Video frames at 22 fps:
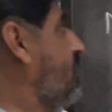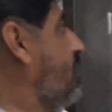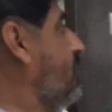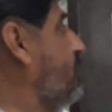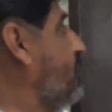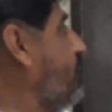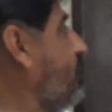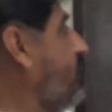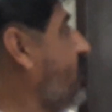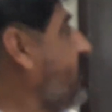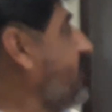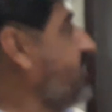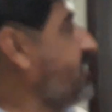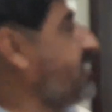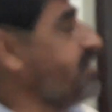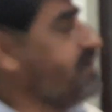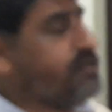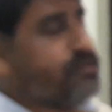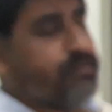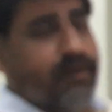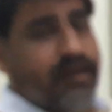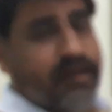Molarity
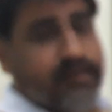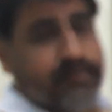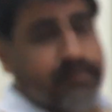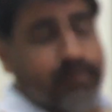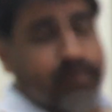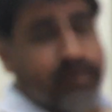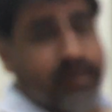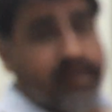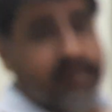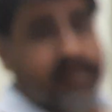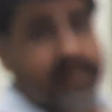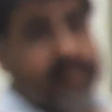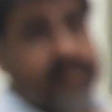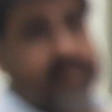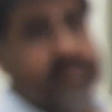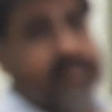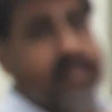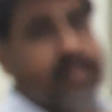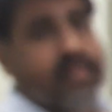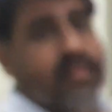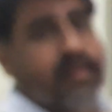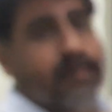is what? Molarity is
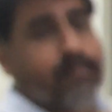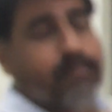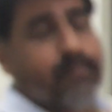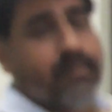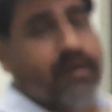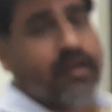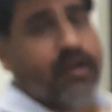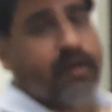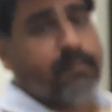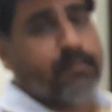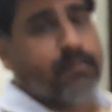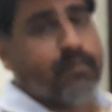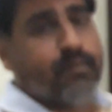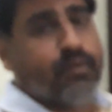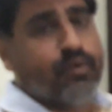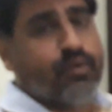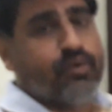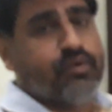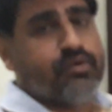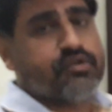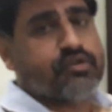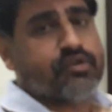the number of
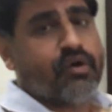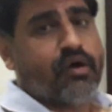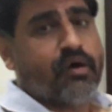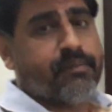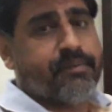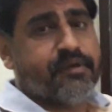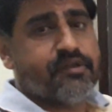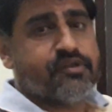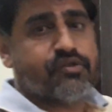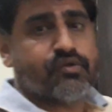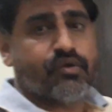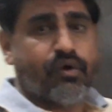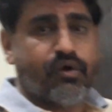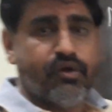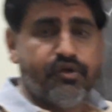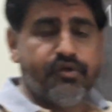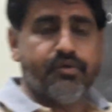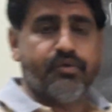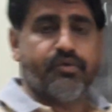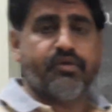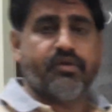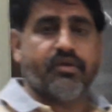moles of a
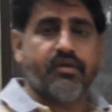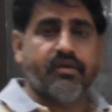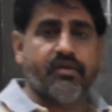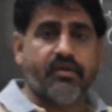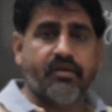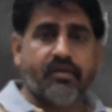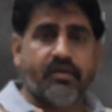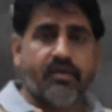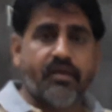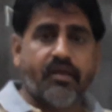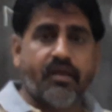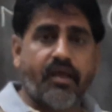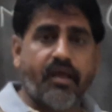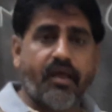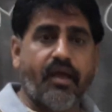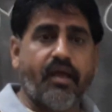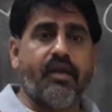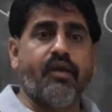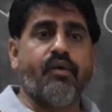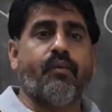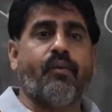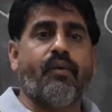solute
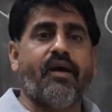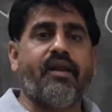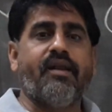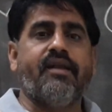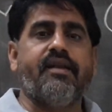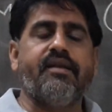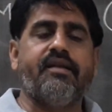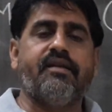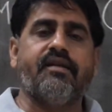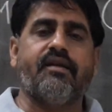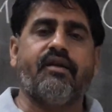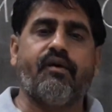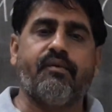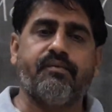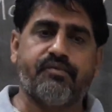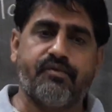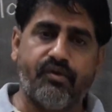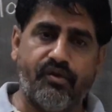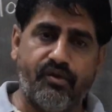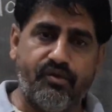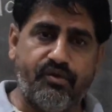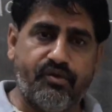in 1 liter of
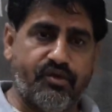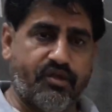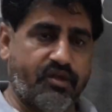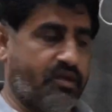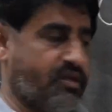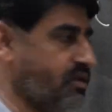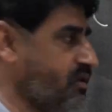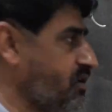solution.